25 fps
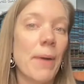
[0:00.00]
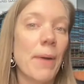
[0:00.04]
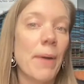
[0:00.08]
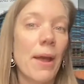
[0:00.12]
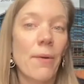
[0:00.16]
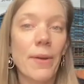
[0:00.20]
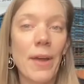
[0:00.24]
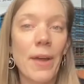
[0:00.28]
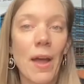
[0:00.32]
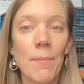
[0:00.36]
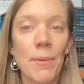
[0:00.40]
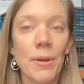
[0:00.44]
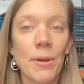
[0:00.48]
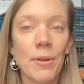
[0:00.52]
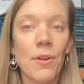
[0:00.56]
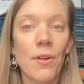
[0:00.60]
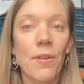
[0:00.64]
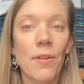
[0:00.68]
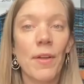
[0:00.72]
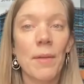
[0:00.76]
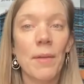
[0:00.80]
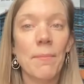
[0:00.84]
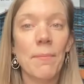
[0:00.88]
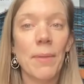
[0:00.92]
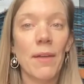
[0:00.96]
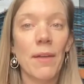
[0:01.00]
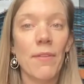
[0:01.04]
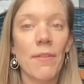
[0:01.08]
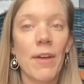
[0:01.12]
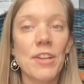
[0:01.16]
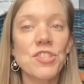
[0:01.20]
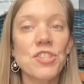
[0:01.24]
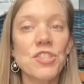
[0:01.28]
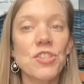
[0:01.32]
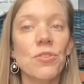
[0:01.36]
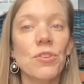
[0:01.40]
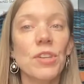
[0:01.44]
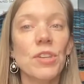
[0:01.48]
biochemical, and
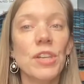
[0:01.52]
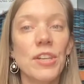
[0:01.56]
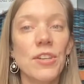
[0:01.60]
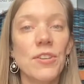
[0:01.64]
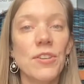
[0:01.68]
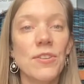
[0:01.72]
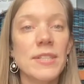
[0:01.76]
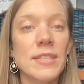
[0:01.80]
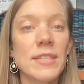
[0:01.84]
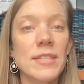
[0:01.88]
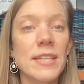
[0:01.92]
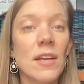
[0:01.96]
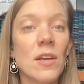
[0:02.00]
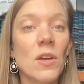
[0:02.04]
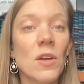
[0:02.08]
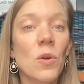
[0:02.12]
biological cues,